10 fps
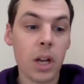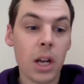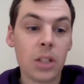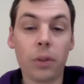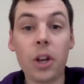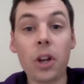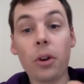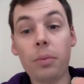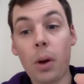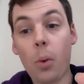So I've turned off
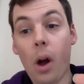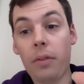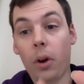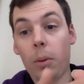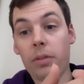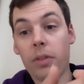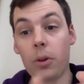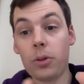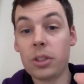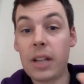my Wi-Fi on my phone,
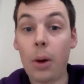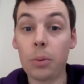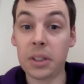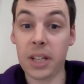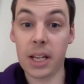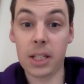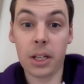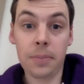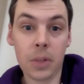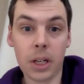so it's now on my data,
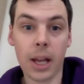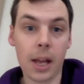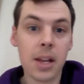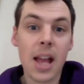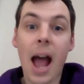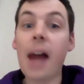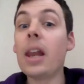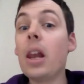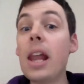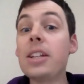okay? And
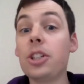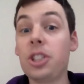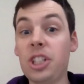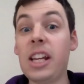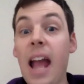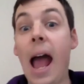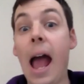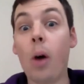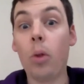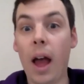let's just see
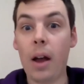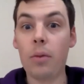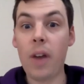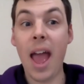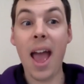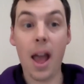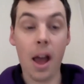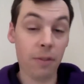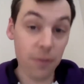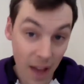how that
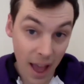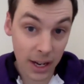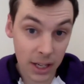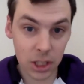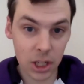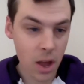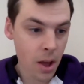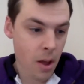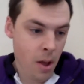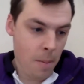affects
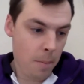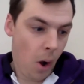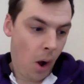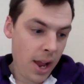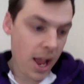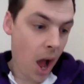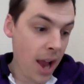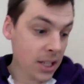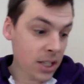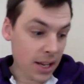my
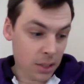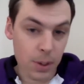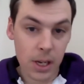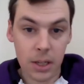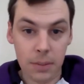internet speed.